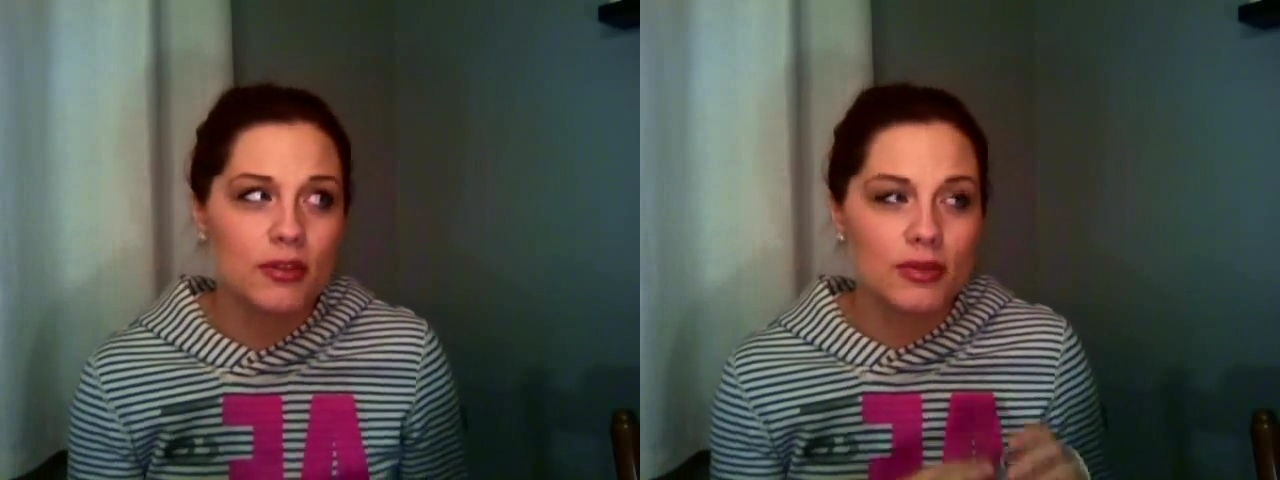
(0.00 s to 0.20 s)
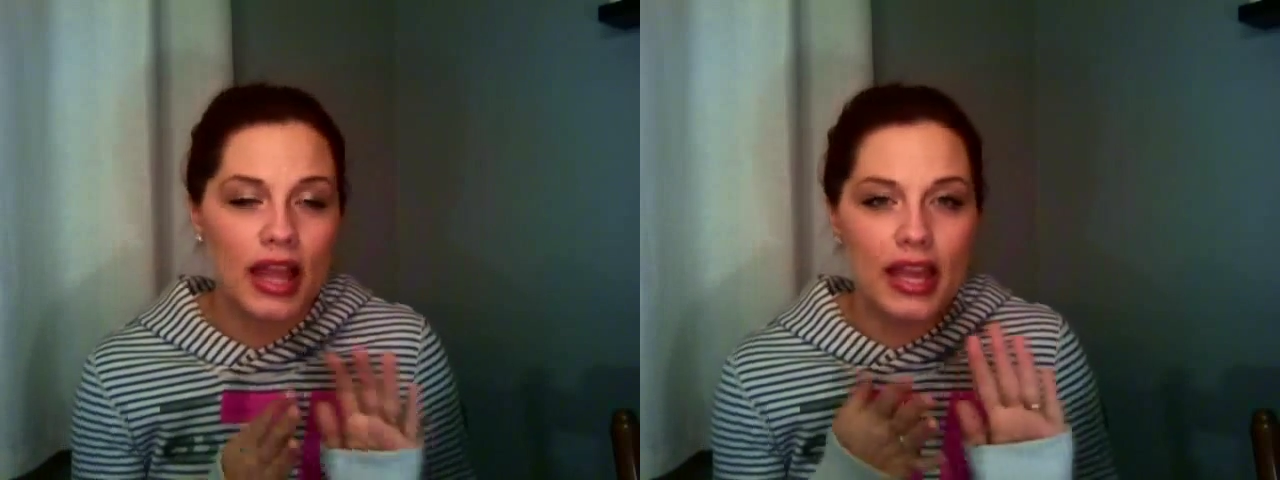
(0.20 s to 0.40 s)

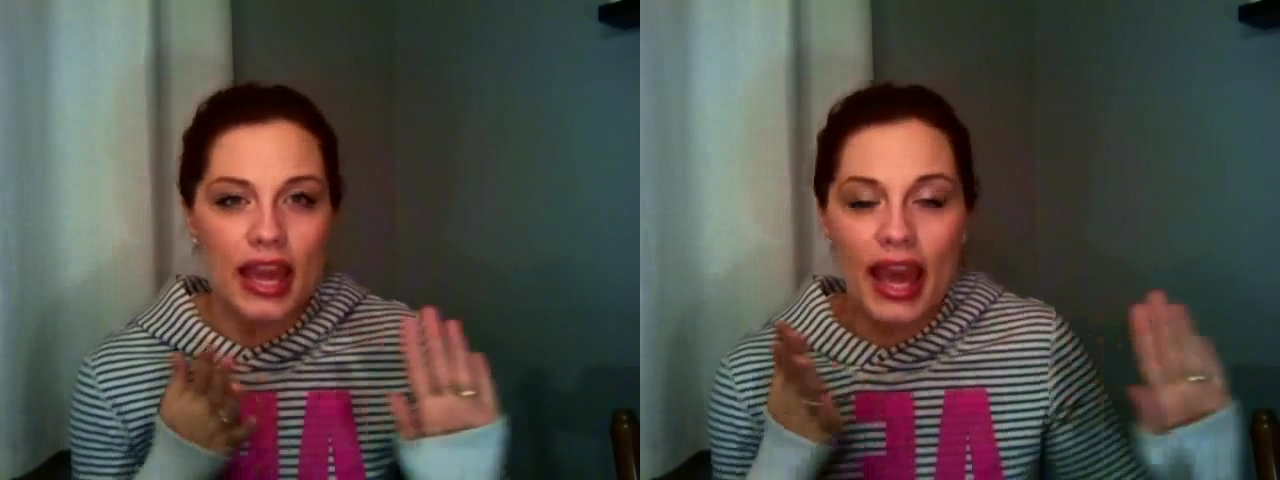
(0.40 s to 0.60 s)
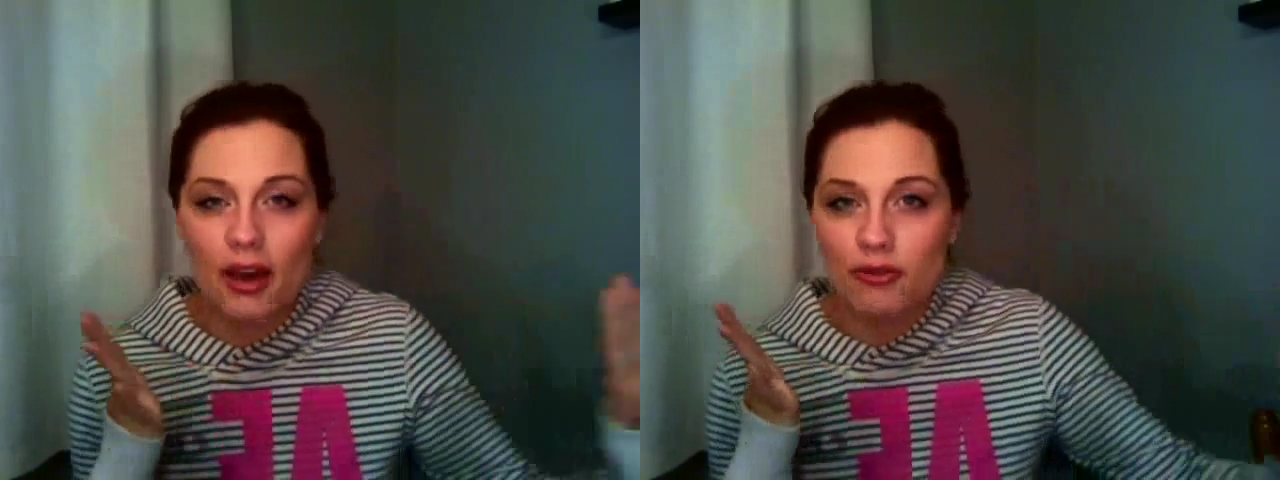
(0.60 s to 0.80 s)
from like
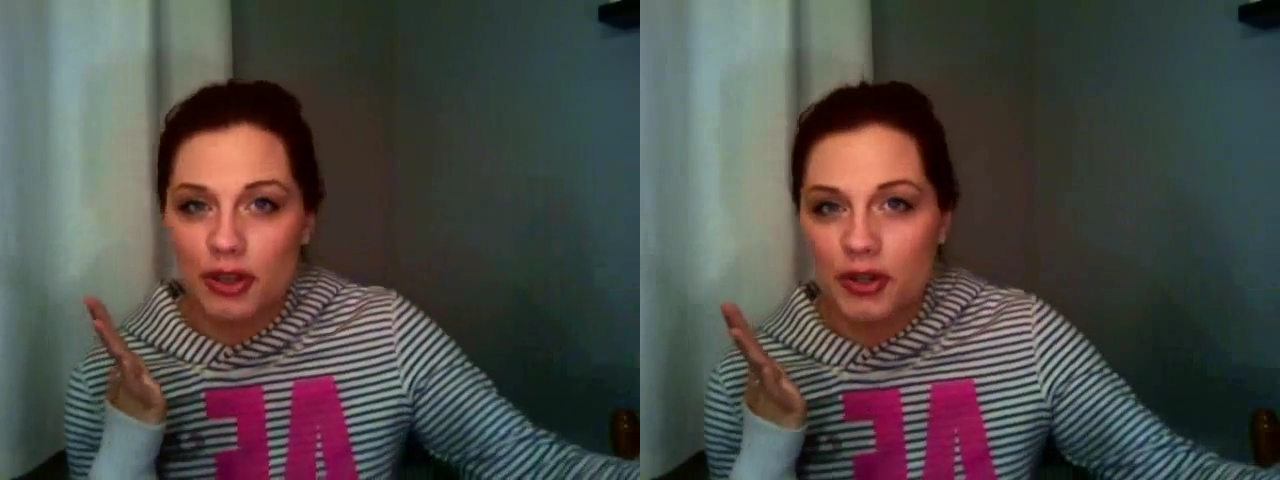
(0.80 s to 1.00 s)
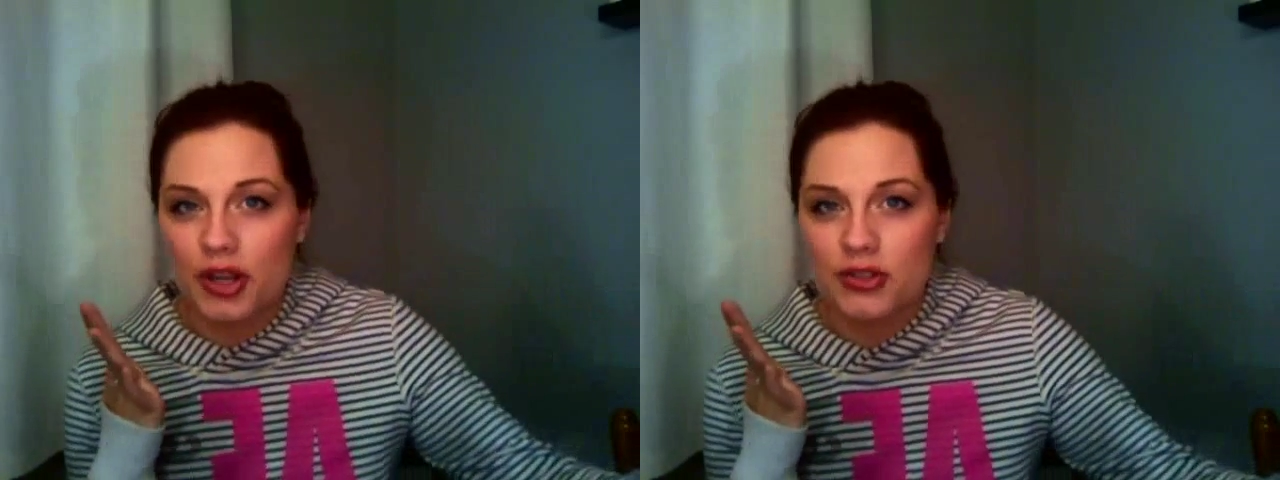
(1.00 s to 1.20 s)
halfway
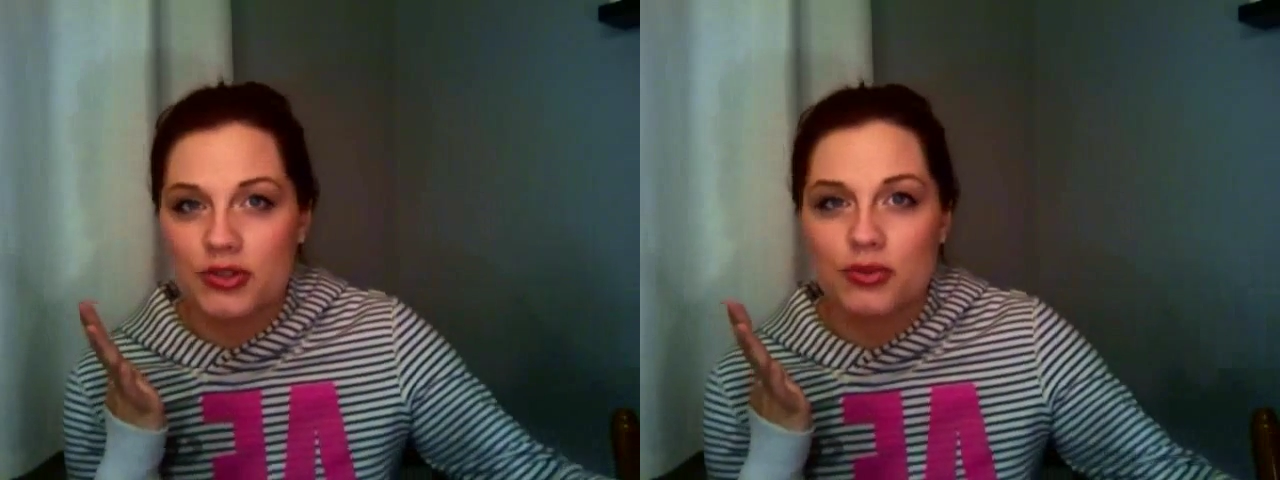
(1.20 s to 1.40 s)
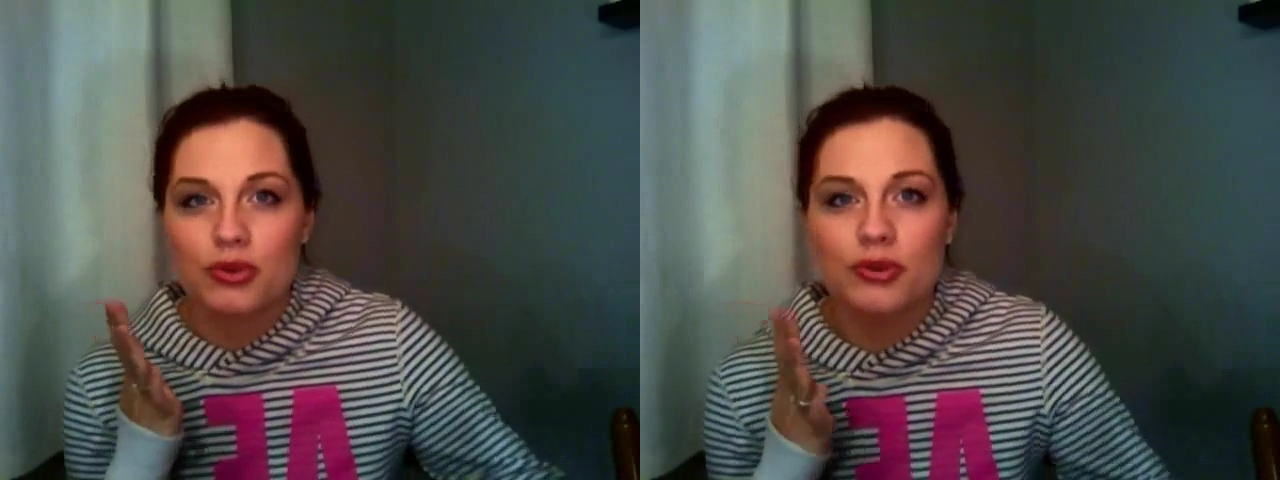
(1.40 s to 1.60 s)
across
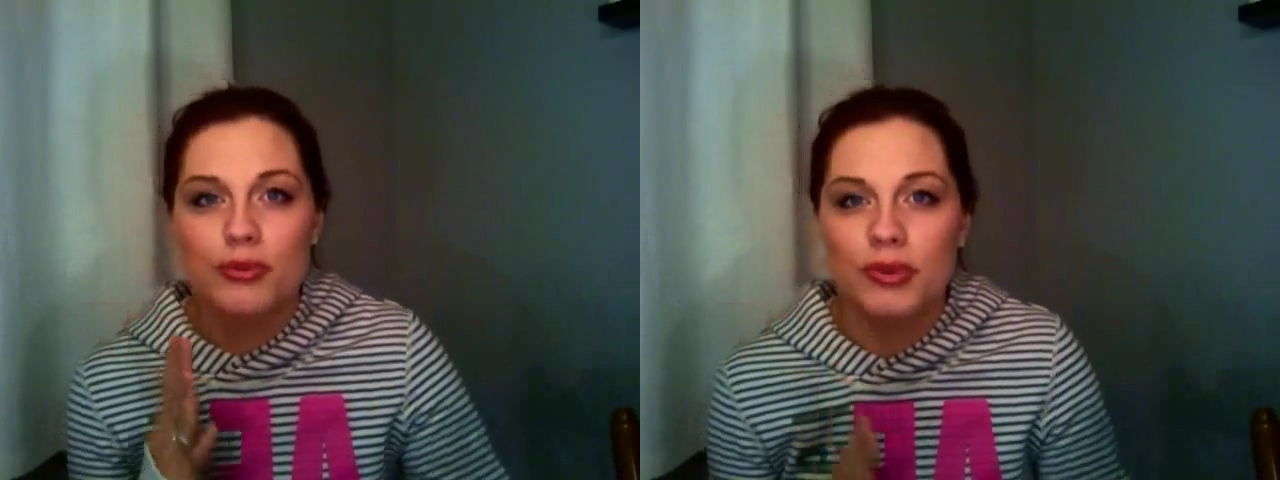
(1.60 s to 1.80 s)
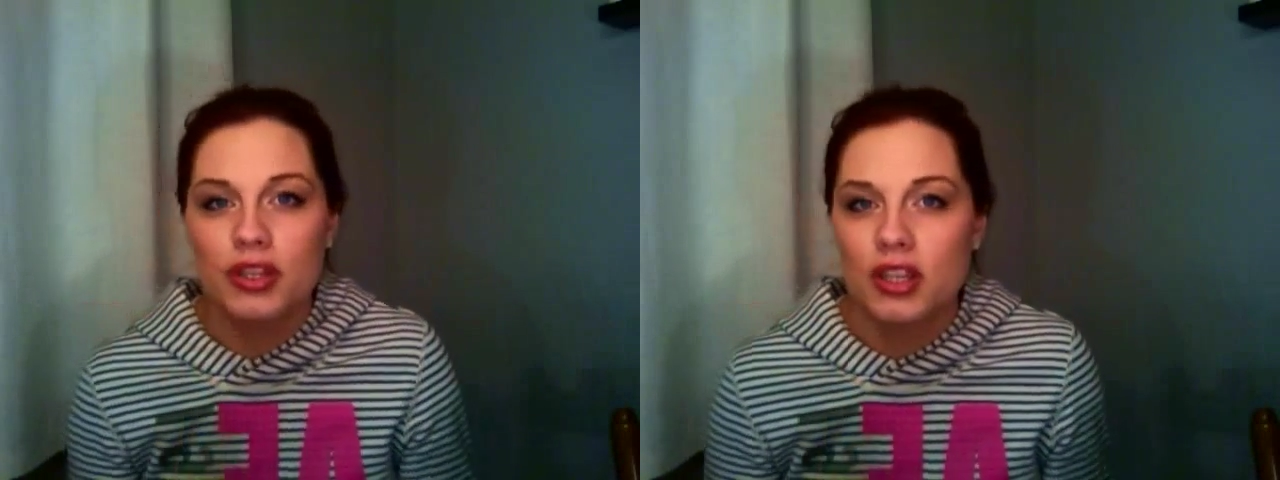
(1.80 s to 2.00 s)
the
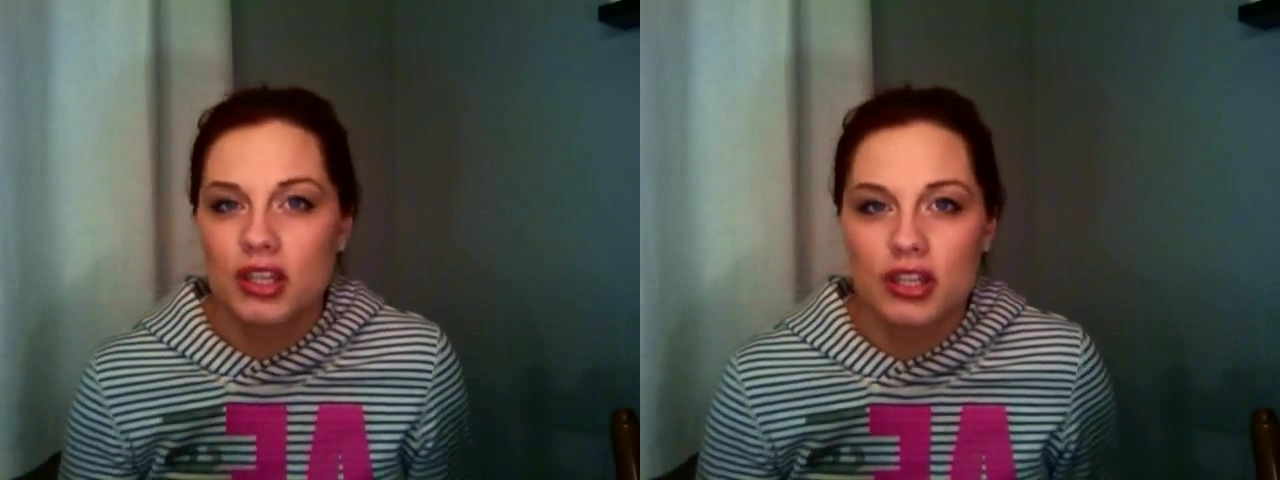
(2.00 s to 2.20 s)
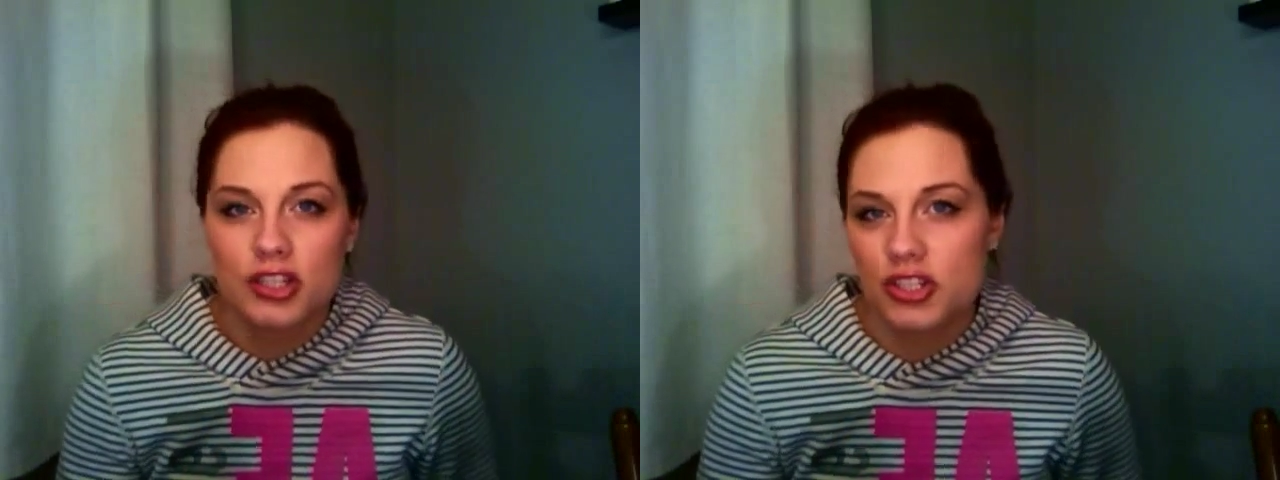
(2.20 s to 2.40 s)
room,
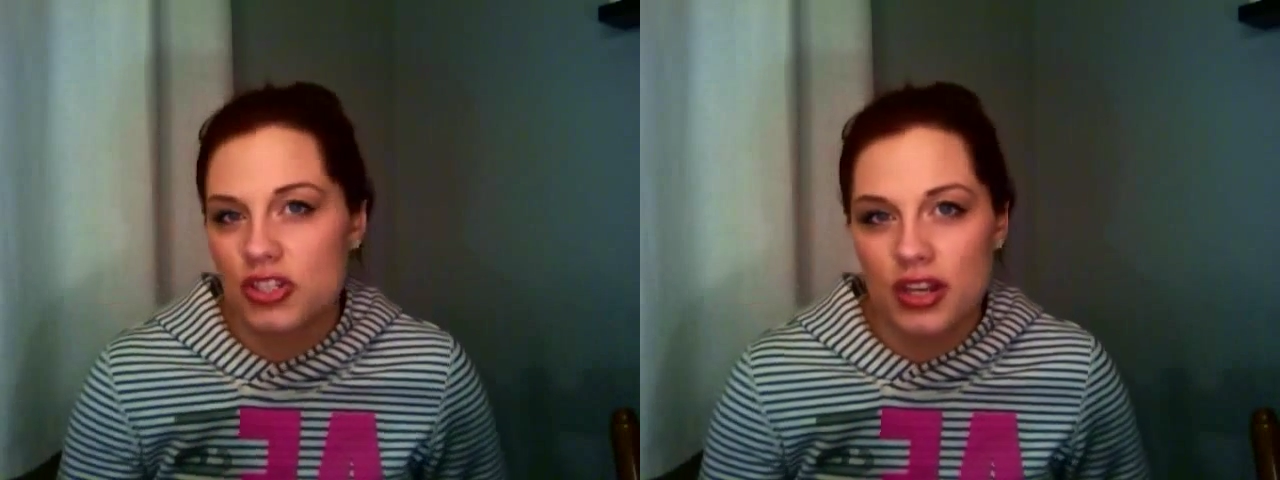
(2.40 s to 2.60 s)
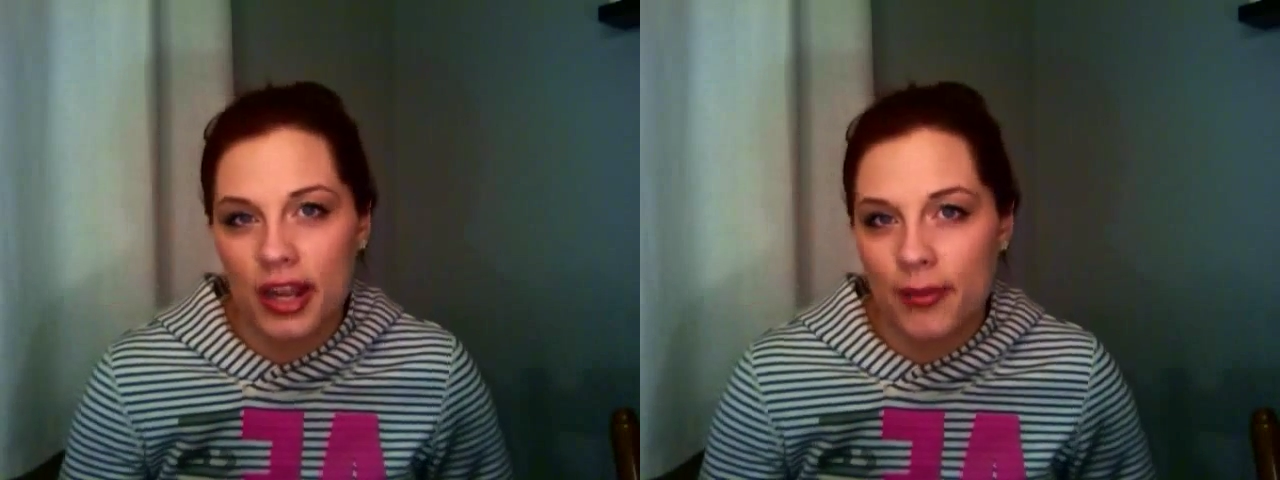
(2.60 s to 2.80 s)
it just
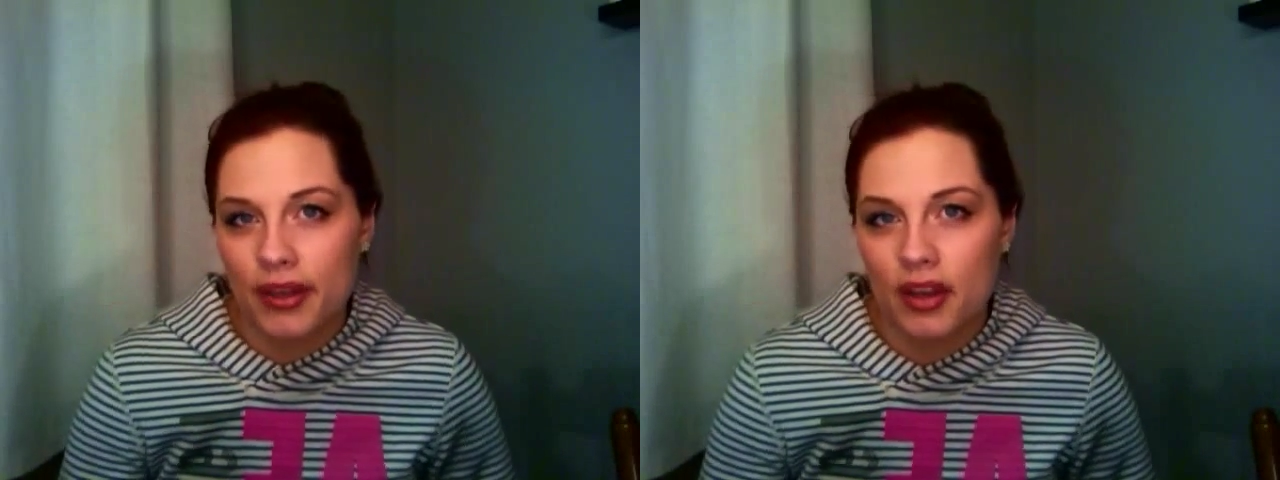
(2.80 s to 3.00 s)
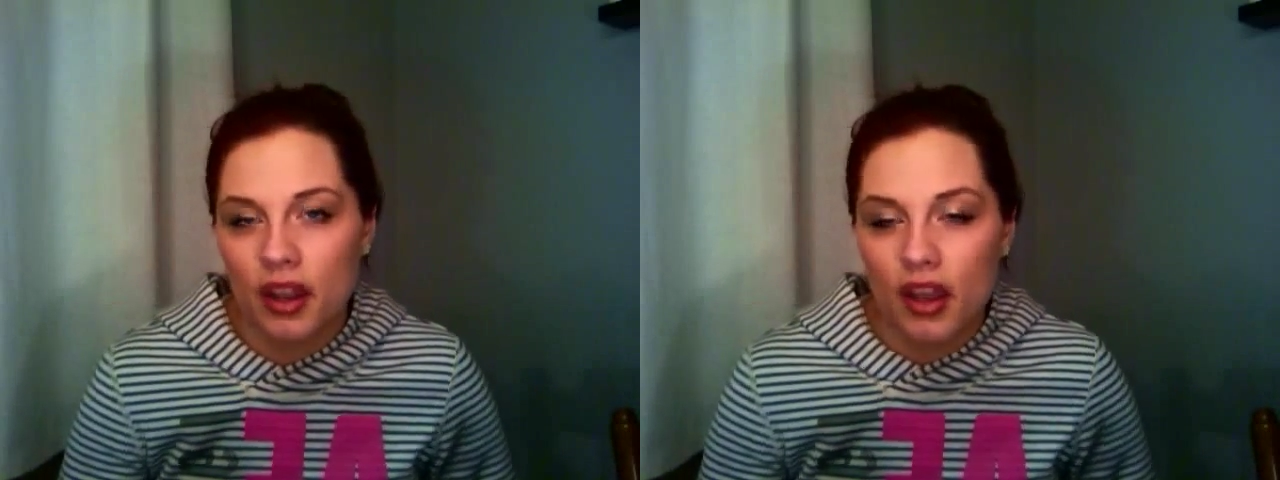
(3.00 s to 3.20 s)
shouldn't happen.